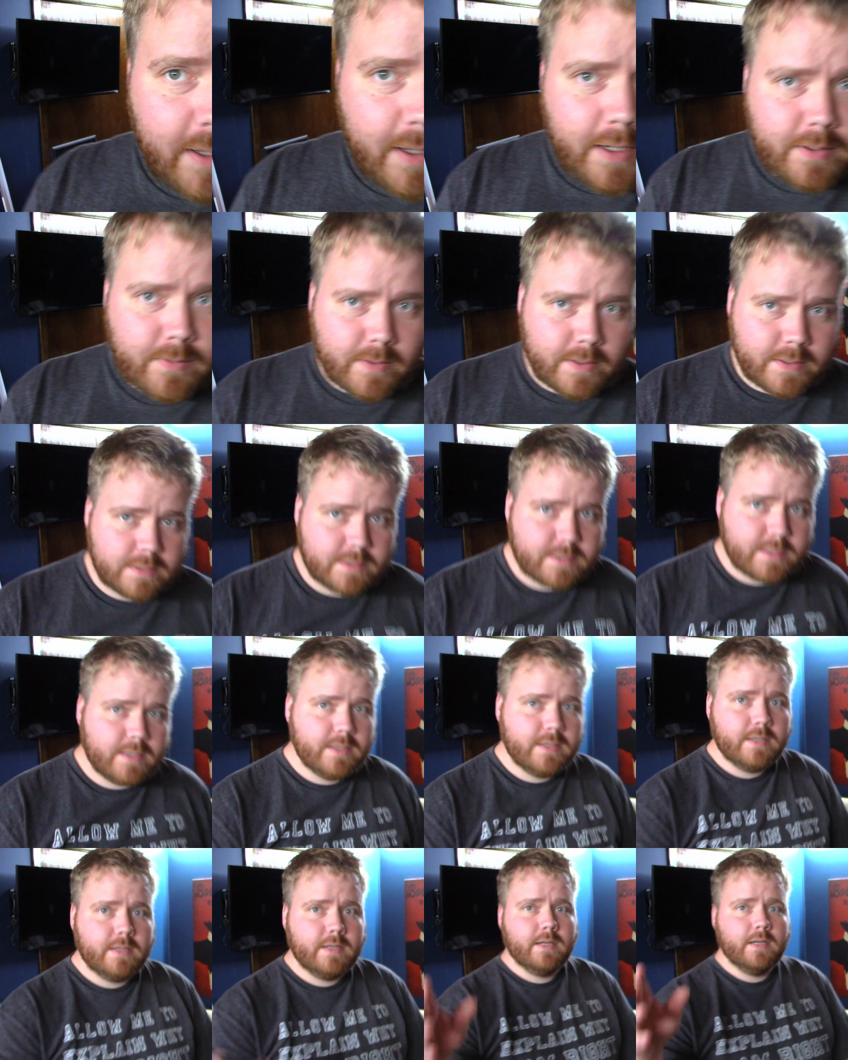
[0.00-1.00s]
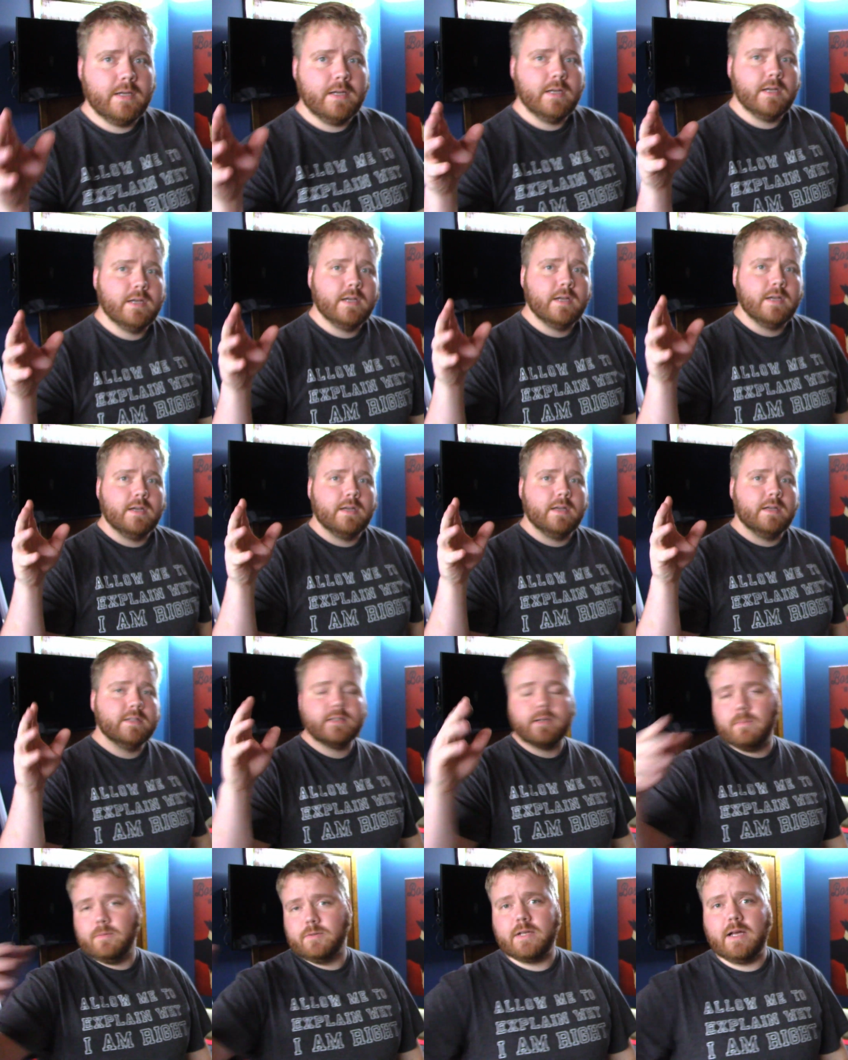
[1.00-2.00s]
anyways, it's
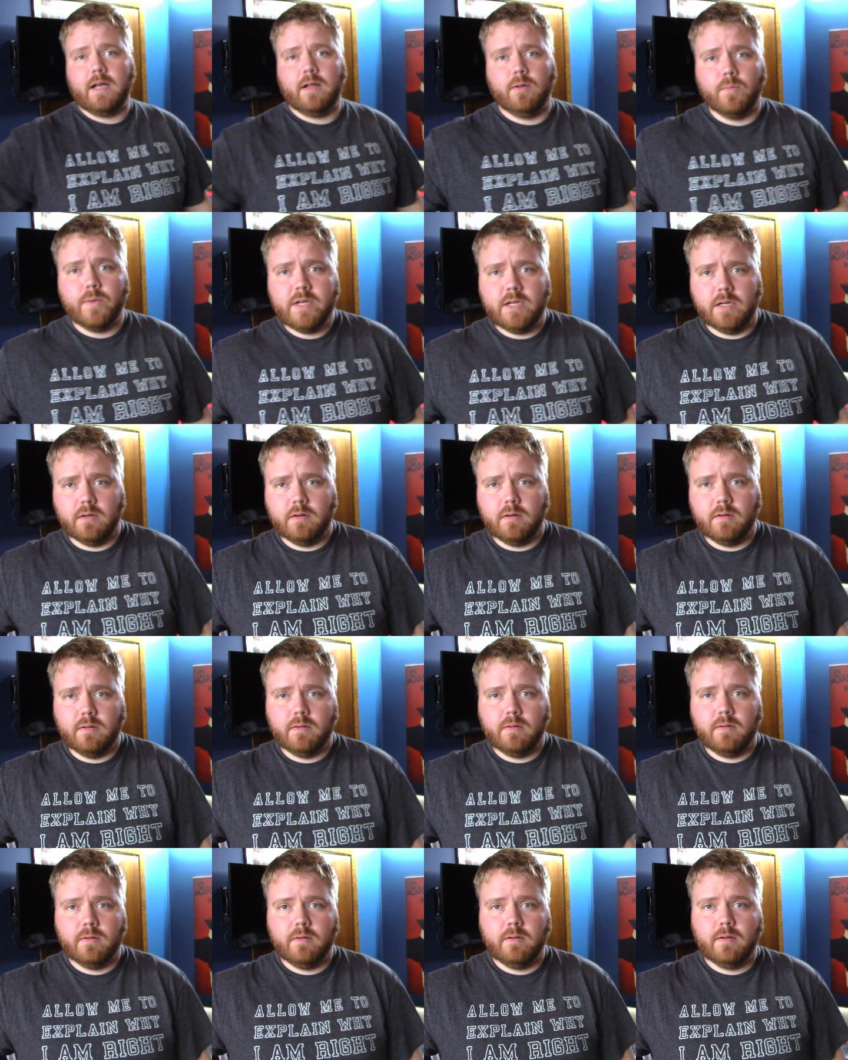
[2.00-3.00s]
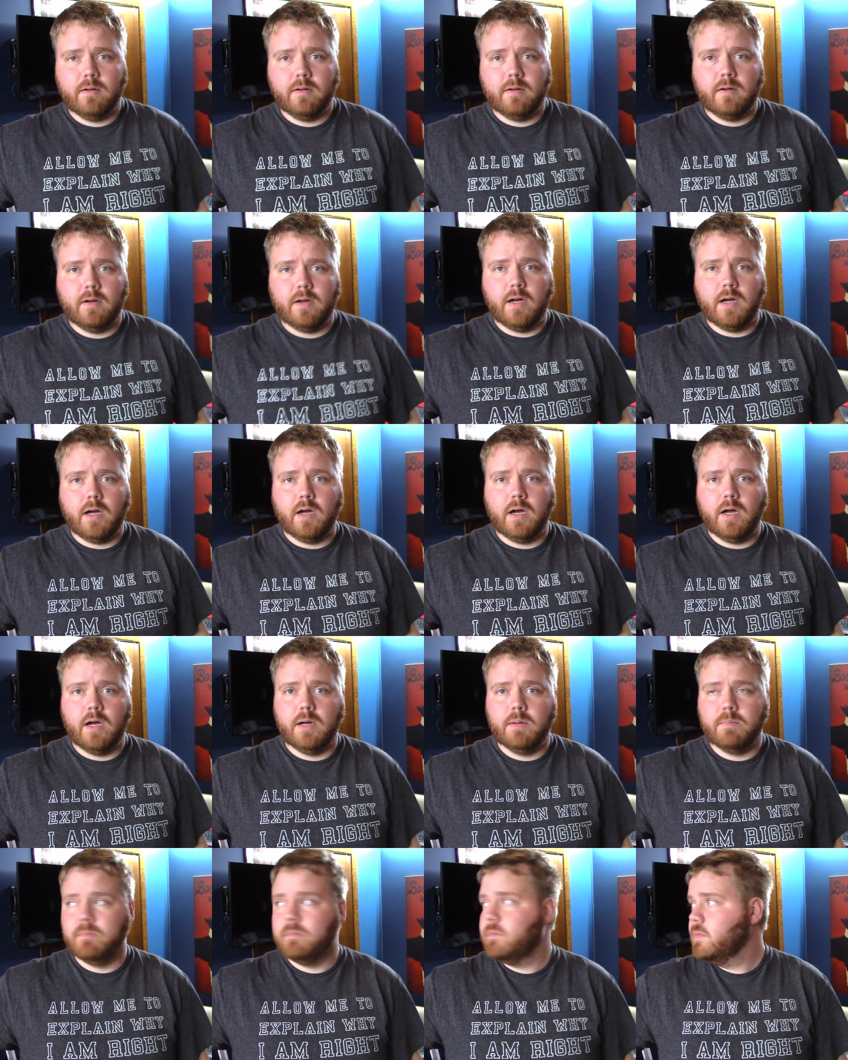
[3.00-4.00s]
almost Halloween.
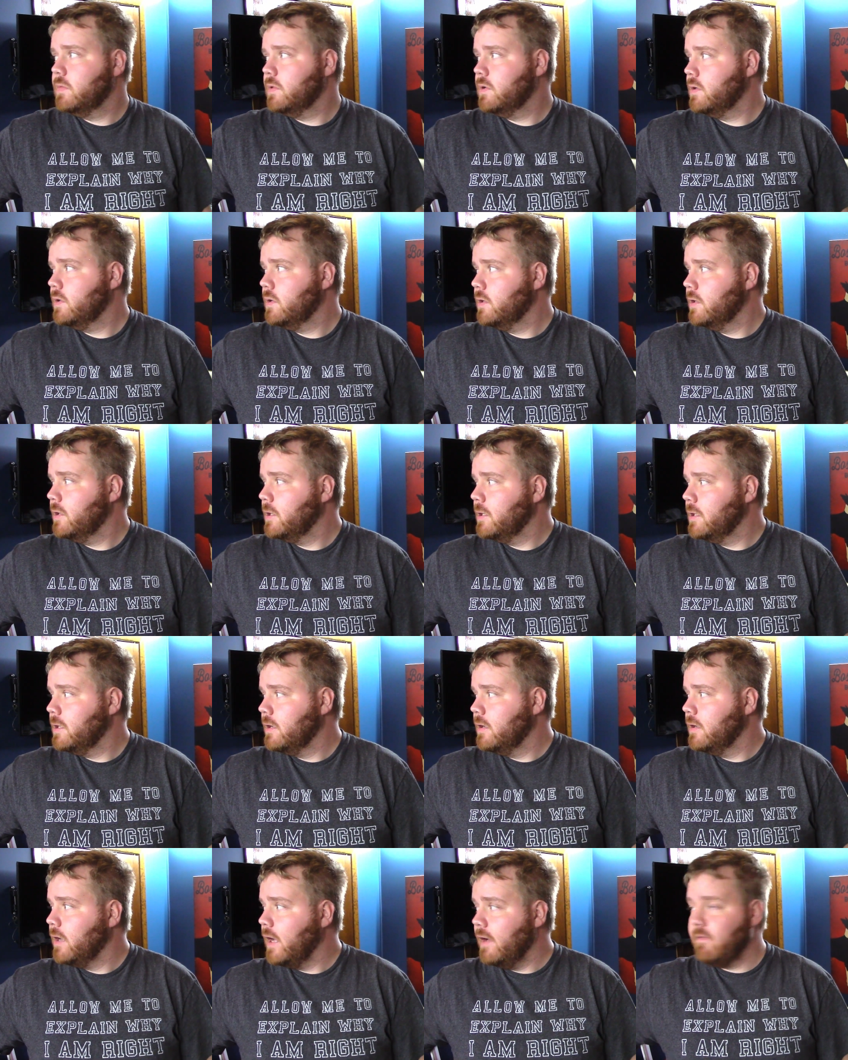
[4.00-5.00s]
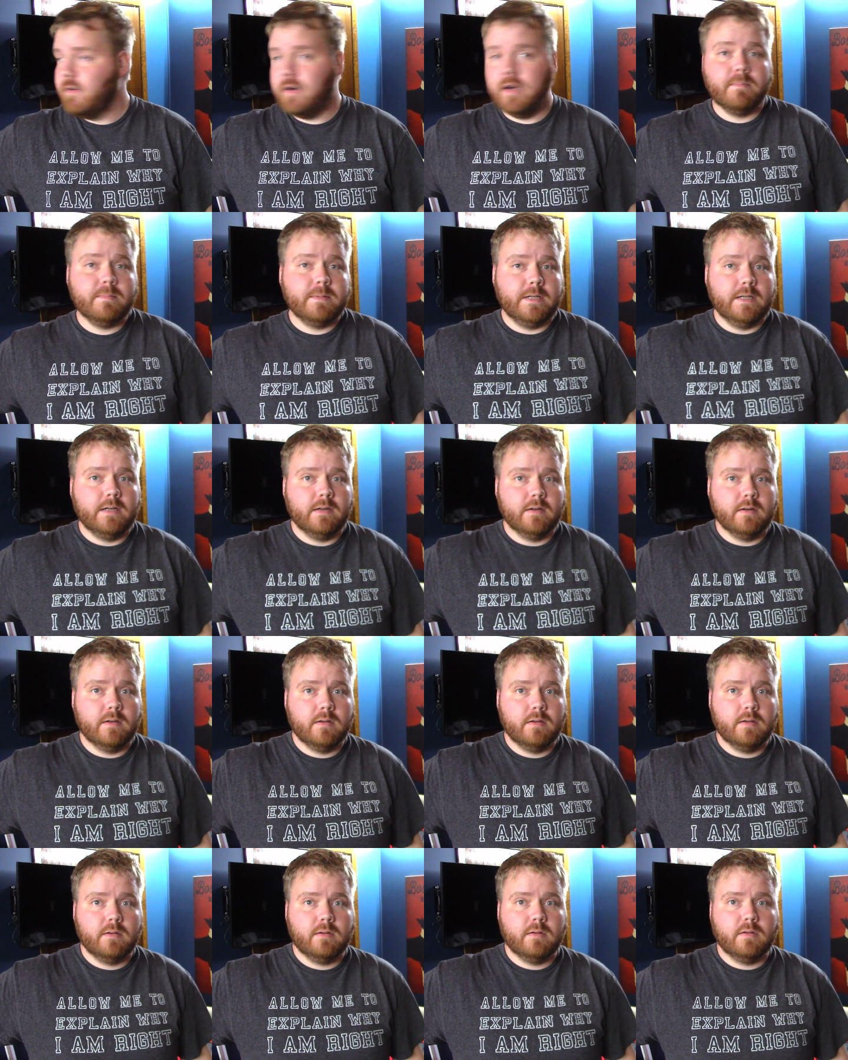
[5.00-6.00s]
Um, I haven't updated
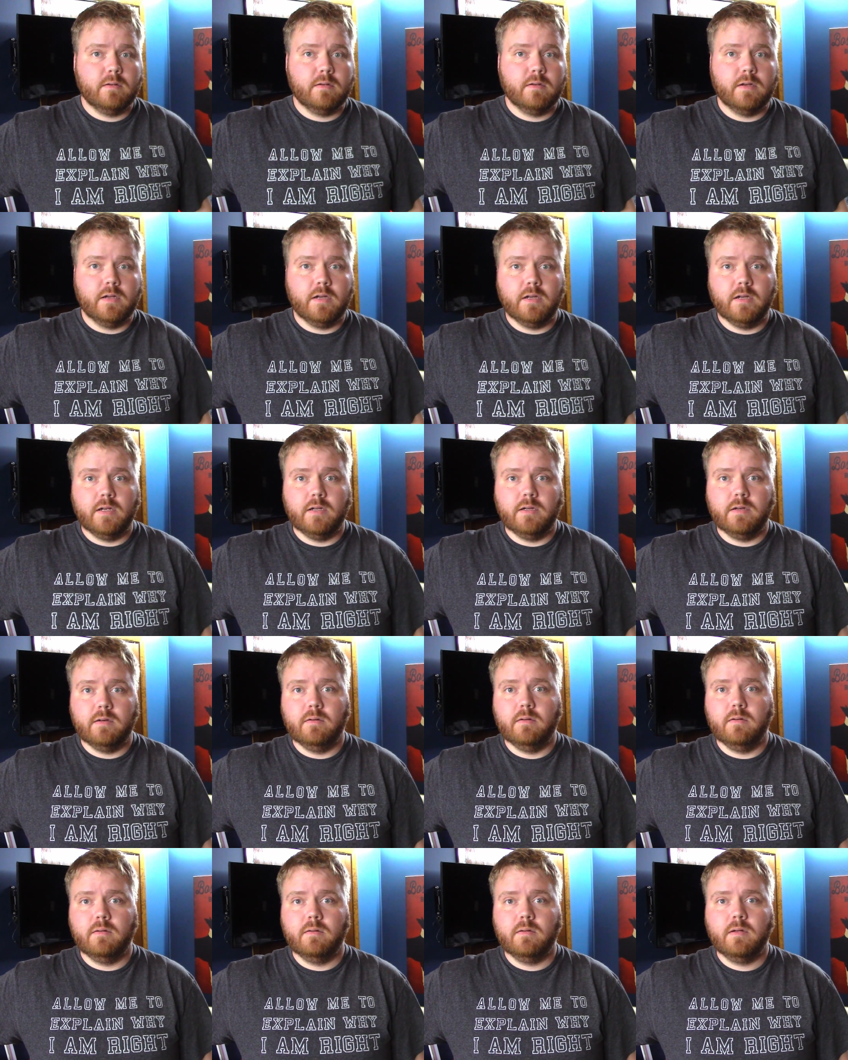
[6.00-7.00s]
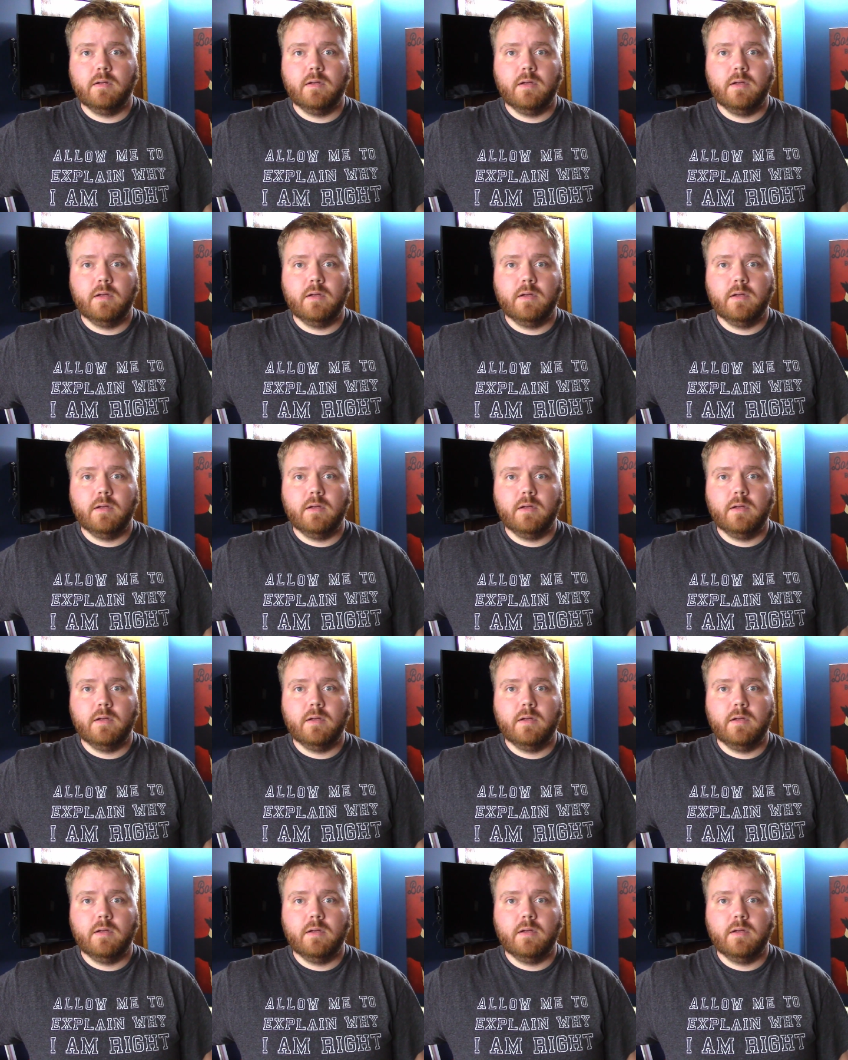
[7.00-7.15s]
it. And